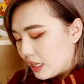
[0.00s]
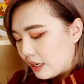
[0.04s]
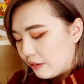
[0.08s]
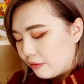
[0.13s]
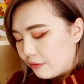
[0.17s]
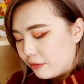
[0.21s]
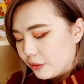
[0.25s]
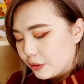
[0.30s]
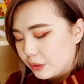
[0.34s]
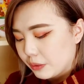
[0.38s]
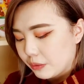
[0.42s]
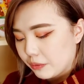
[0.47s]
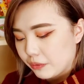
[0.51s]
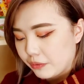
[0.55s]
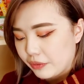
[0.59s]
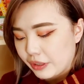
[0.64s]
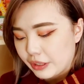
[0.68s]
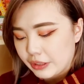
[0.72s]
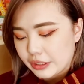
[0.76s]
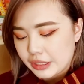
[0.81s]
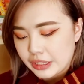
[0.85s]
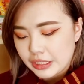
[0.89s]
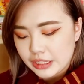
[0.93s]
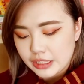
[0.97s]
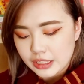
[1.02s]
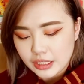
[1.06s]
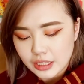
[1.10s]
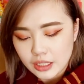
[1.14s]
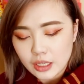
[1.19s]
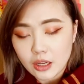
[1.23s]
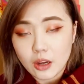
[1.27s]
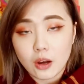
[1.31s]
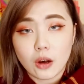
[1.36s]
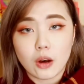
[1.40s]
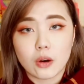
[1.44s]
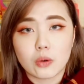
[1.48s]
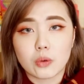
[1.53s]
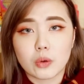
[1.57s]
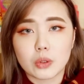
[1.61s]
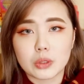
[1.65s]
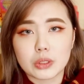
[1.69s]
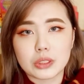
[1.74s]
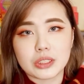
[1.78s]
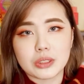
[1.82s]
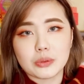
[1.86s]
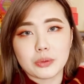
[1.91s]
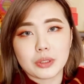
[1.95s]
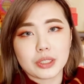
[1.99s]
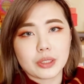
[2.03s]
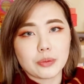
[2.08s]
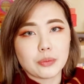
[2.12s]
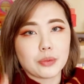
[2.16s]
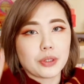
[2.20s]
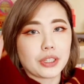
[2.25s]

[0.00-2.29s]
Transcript: I feel very Hogwartsy when I'm